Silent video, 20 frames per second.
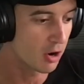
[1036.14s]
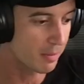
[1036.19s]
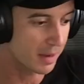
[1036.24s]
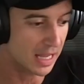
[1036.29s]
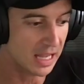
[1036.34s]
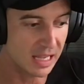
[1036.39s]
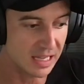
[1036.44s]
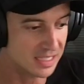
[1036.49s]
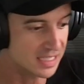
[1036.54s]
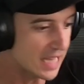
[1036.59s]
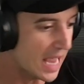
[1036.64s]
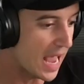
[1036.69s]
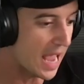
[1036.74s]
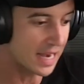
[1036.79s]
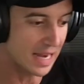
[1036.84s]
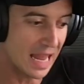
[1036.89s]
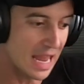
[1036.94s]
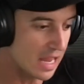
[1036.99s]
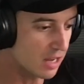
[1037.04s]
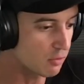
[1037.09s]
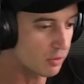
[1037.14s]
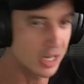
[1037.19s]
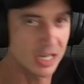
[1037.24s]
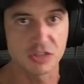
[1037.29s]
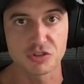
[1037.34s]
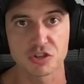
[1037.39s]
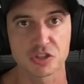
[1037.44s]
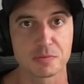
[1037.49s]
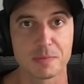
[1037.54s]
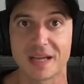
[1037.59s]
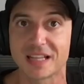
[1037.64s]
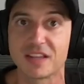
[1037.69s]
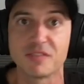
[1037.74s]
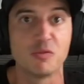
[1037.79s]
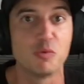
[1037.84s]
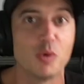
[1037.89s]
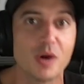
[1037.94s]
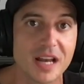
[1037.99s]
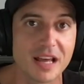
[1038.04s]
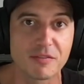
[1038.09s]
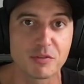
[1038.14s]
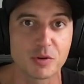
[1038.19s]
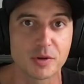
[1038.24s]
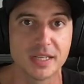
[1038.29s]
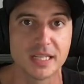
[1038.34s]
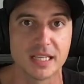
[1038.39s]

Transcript: making it sad, angry, introspective, whatever it